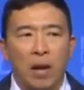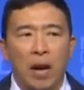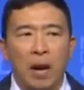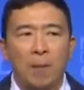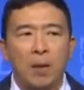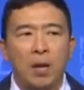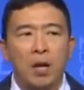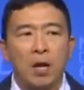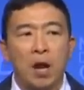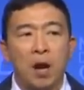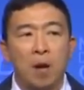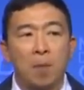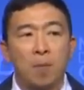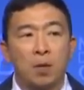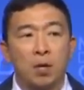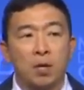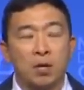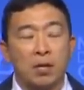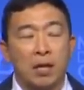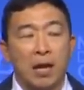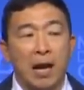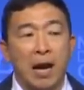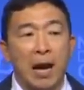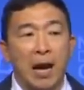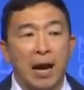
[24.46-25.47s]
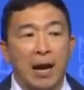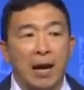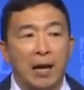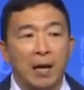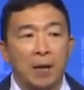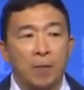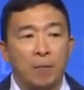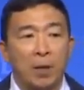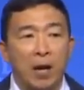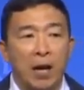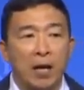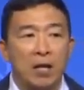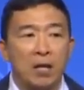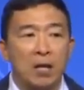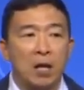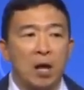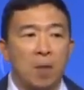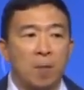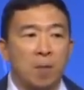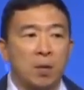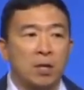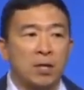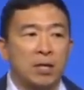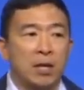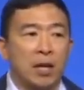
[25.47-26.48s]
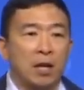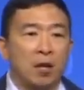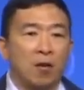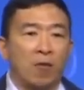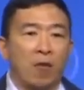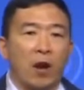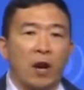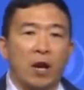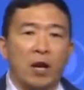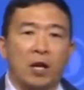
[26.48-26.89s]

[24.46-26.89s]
But I'm a numbers guy, and the numbers tell a